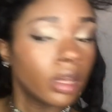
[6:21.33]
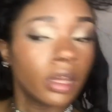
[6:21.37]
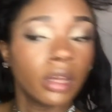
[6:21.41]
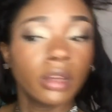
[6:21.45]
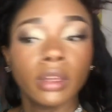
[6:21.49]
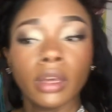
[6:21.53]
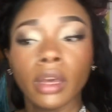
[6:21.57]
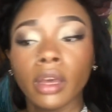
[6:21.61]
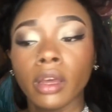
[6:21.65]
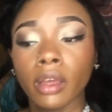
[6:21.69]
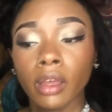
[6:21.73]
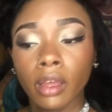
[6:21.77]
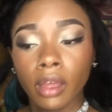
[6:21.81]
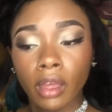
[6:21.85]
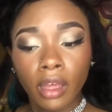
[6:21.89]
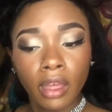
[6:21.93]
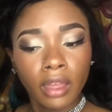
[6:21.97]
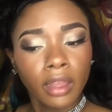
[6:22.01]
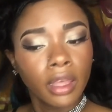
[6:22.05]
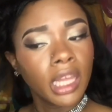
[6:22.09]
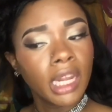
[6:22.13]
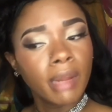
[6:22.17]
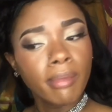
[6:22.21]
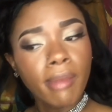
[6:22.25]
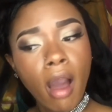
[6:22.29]
Okay.
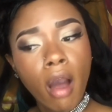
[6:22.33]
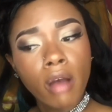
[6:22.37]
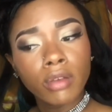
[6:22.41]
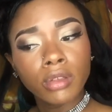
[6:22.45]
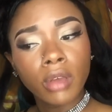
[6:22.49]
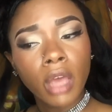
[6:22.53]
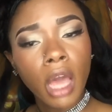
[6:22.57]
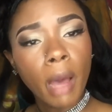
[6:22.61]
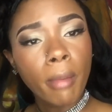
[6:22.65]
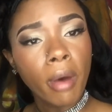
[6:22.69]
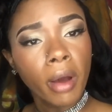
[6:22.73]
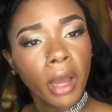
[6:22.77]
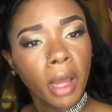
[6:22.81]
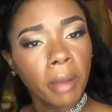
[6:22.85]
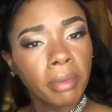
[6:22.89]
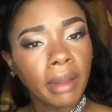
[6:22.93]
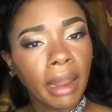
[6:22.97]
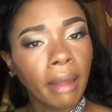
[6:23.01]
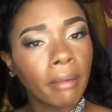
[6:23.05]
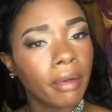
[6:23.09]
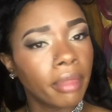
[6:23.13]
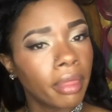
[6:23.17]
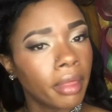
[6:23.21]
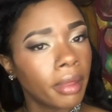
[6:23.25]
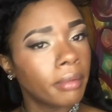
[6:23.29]
Get him out so Elmo can
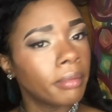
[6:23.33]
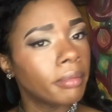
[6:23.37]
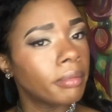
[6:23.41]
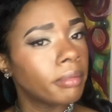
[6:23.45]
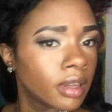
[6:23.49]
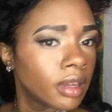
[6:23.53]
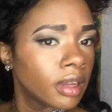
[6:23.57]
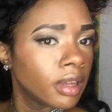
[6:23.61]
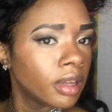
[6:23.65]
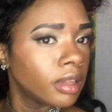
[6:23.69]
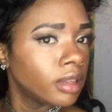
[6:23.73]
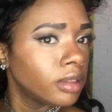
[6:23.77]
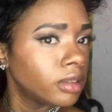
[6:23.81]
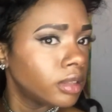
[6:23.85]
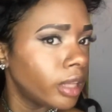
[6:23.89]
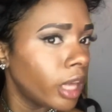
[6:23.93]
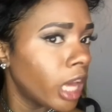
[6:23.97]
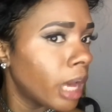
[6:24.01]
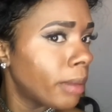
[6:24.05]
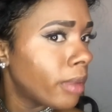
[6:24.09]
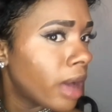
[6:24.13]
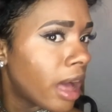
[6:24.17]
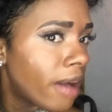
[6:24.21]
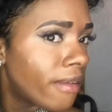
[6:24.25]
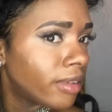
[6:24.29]
play with him. Did
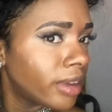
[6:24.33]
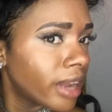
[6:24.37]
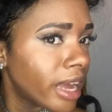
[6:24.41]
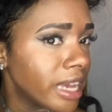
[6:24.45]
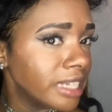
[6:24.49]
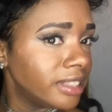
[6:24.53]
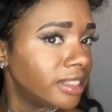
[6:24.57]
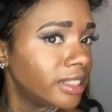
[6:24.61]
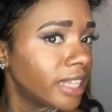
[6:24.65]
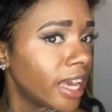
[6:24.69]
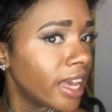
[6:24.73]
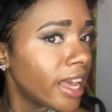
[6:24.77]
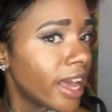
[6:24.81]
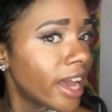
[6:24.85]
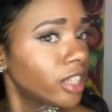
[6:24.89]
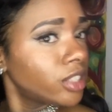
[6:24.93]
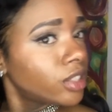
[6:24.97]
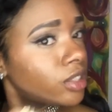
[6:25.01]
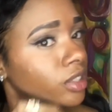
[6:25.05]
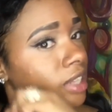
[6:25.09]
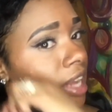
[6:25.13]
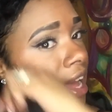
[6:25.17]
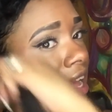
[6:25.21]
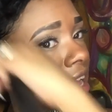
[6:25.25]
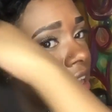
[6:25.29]
Elmo have a nice day
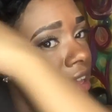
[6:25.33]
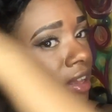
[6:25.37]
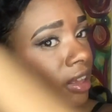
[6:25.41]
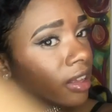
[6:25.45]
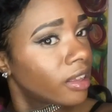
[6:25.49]
yesterday?